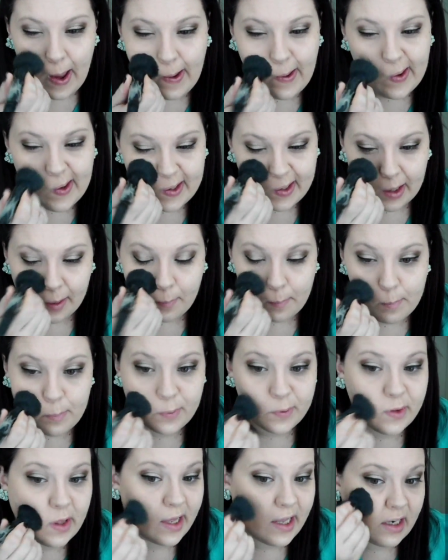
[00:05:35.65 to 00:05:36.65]
and it
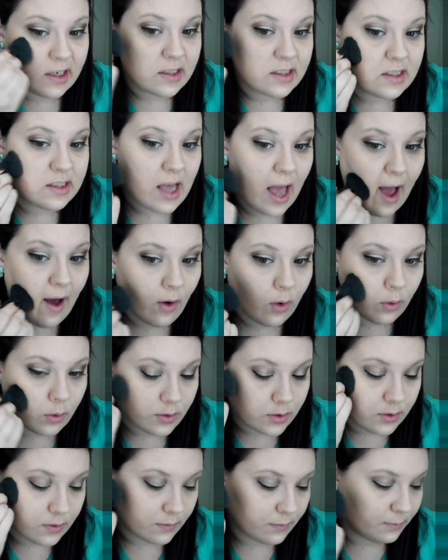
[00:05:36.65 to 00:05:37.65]
blends
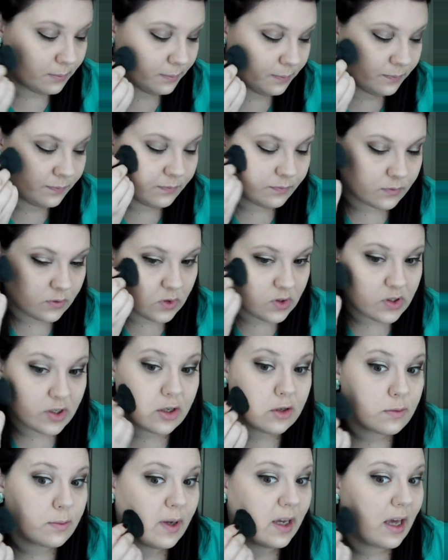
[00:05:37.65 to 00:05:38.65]
out
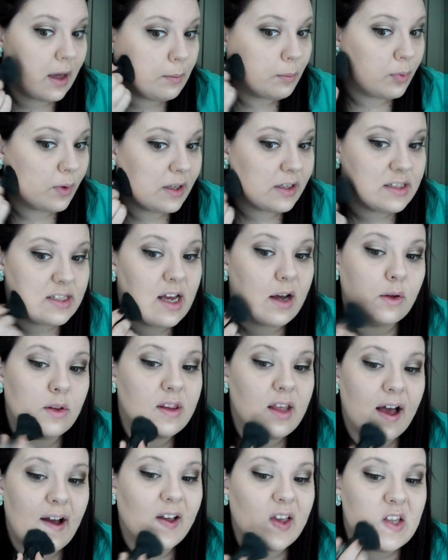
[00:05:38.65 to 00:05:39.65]
excuse me, it blends out
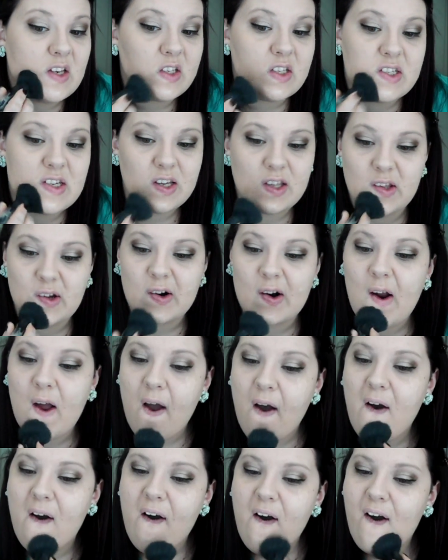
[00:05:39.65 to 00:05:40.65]
that concealer
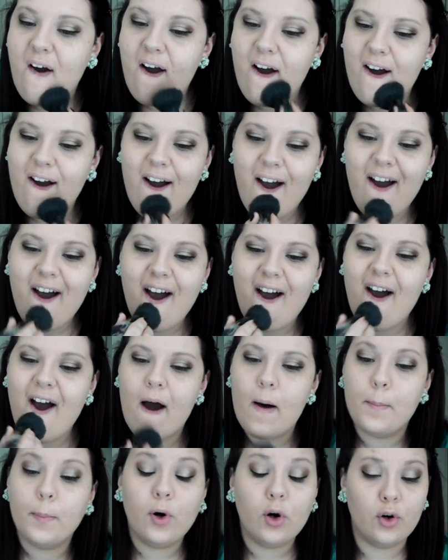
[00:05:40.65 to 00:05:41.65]

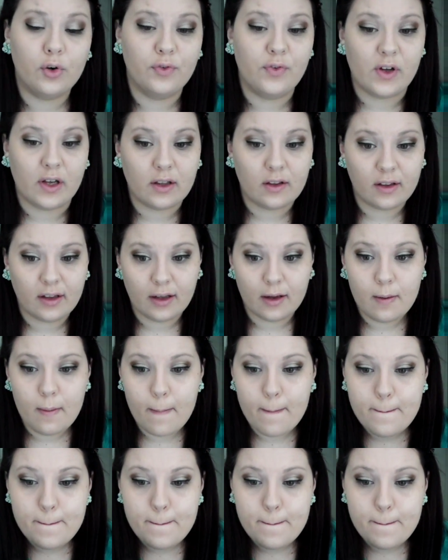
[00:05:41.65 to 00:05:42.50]
perfectly.